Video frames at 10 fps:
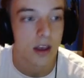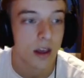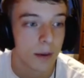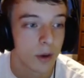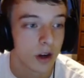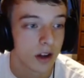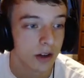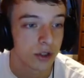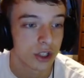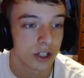But
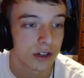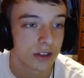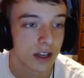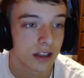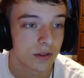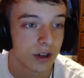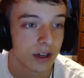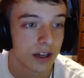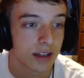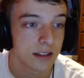Regenerator is also very
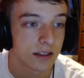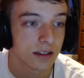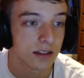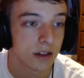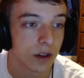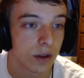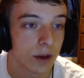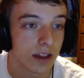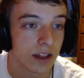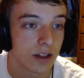nice because it's another mon
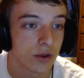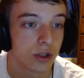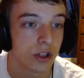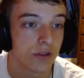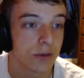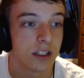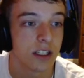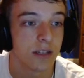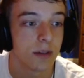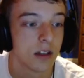that gets U-turn for my
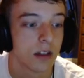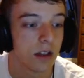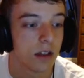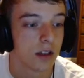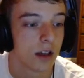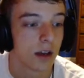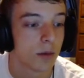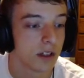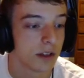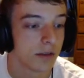team. I
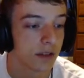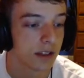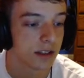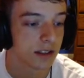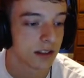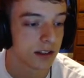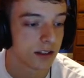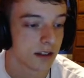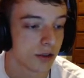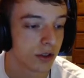believe, yes, it
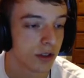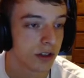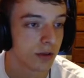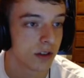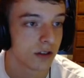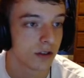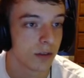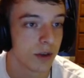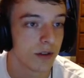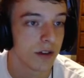gets U-turn as well, so you can
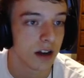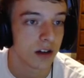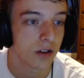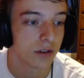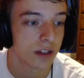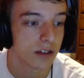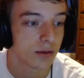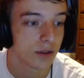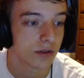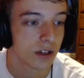pivot out on other things, which
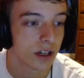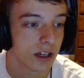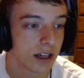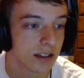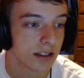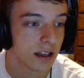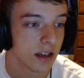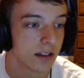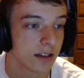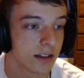is very nice.
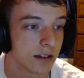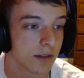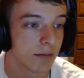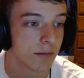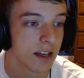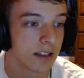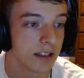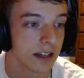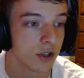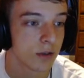Gets amazing
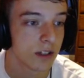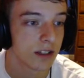high jump kick